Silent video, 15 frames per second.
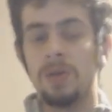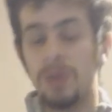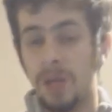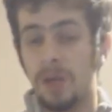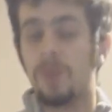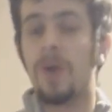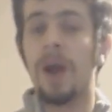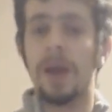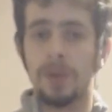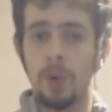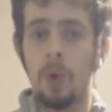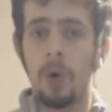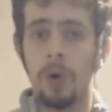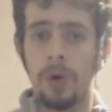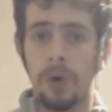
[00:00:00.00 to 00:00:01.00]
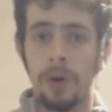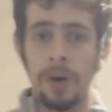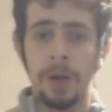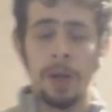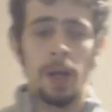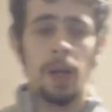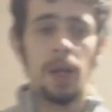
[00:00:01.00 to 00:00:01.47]
in right order.
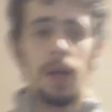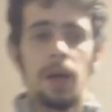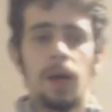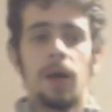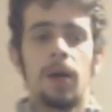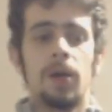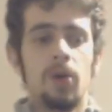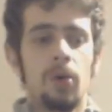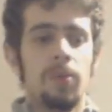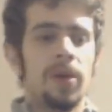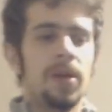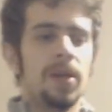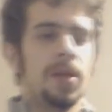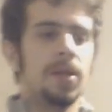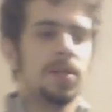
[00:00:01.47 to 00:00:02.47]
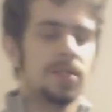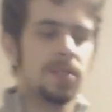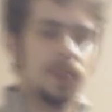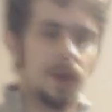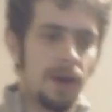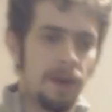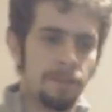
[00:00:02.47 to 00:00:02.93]
Nobody
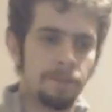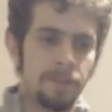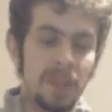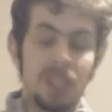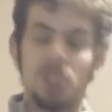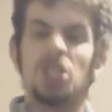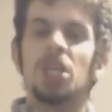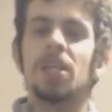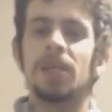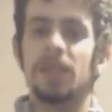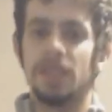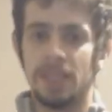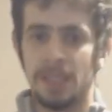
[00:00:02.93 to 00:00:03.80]
is cheating the